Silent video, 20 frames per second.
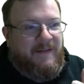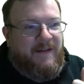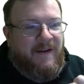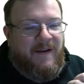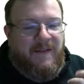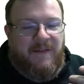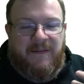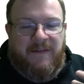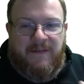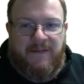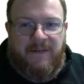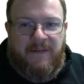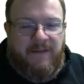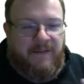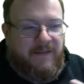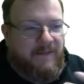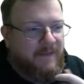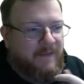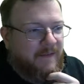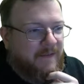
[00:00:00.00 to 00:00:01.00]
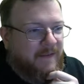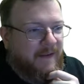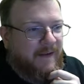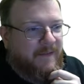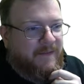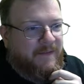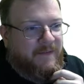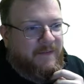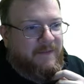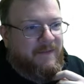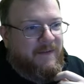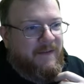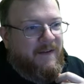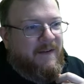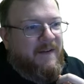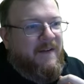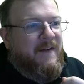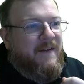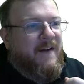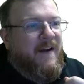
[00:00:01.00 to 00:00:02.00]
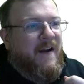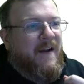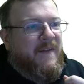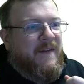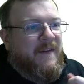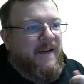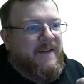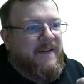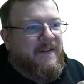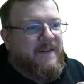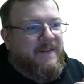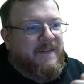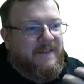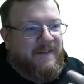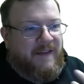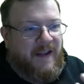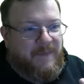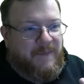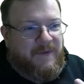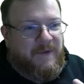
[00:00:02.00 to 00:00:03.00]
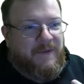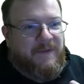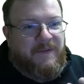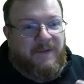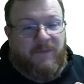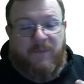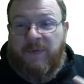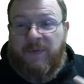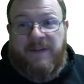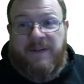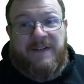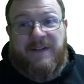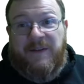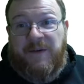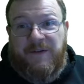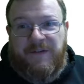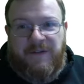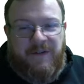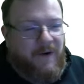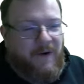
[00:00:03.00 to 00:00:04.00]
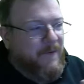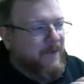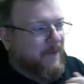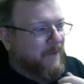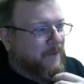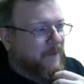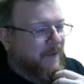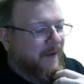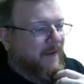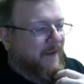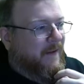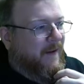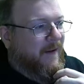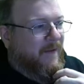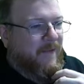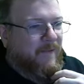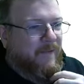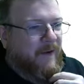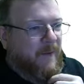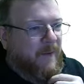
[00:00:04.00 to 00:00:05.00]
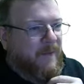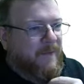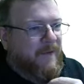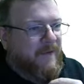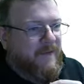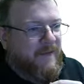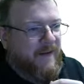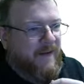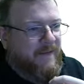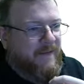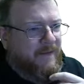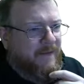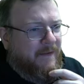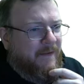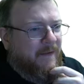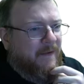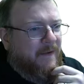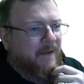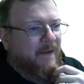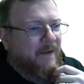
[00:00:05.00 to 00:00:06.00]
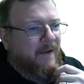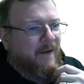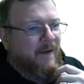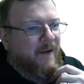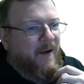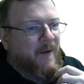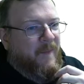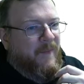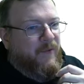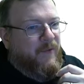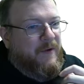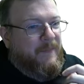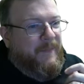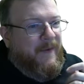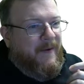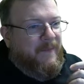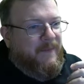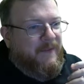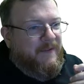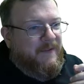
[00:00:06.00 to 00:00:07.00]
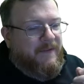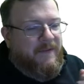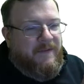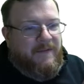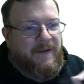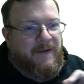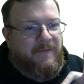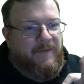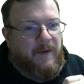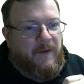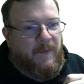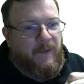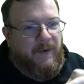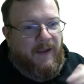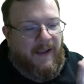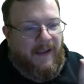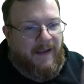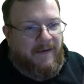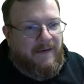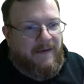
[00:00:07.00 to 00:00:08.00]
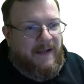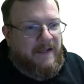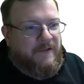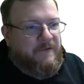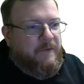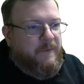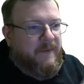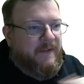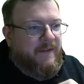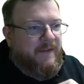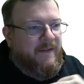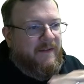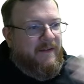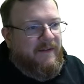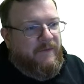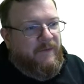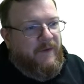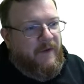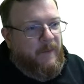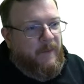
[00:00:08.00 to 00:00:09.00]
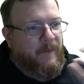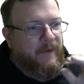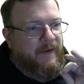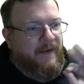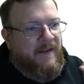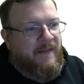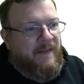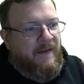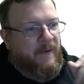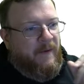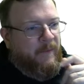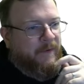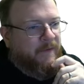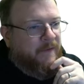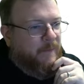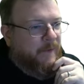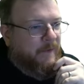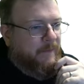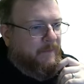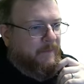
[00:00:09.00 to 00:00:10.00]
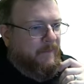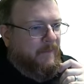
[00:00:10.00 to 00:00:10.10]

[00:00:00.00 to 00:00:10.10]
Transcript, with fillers: uh, the, the, the decks, and the Ninetales and Zapdos, plenty of those to go through uh, and available. That's nice. Um, three pack blister is not available at Nashville, but it is available in the network somewhere.